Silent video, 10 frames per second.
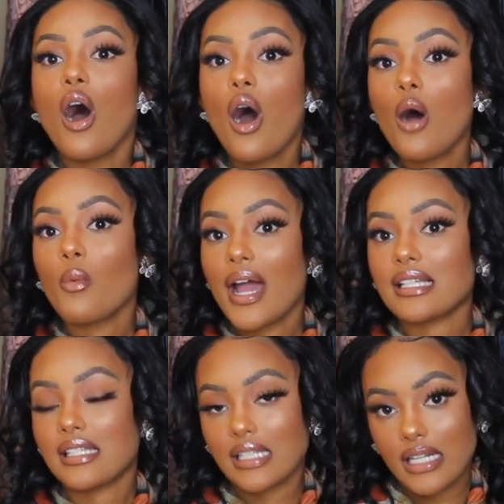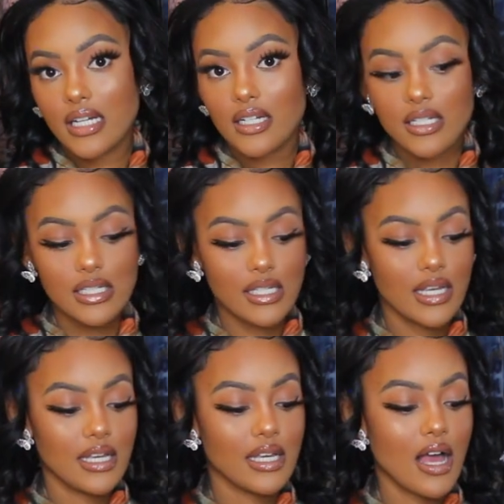all white sneakers,
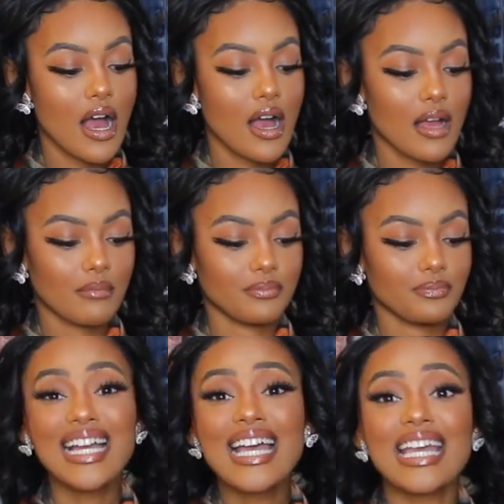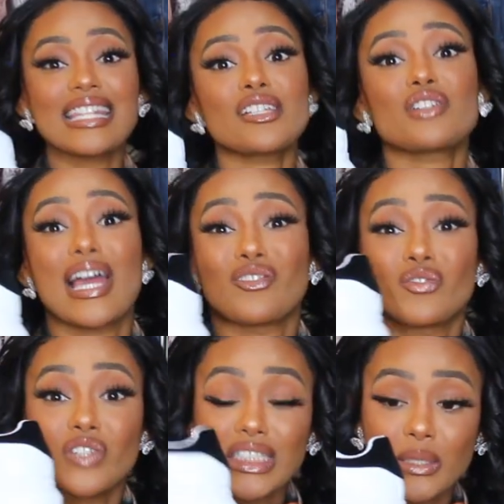um, and these are like
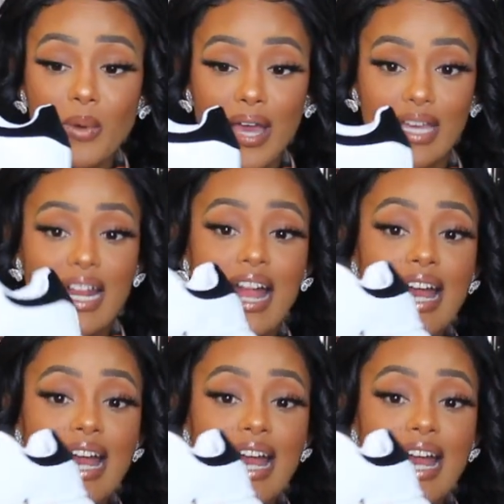really white.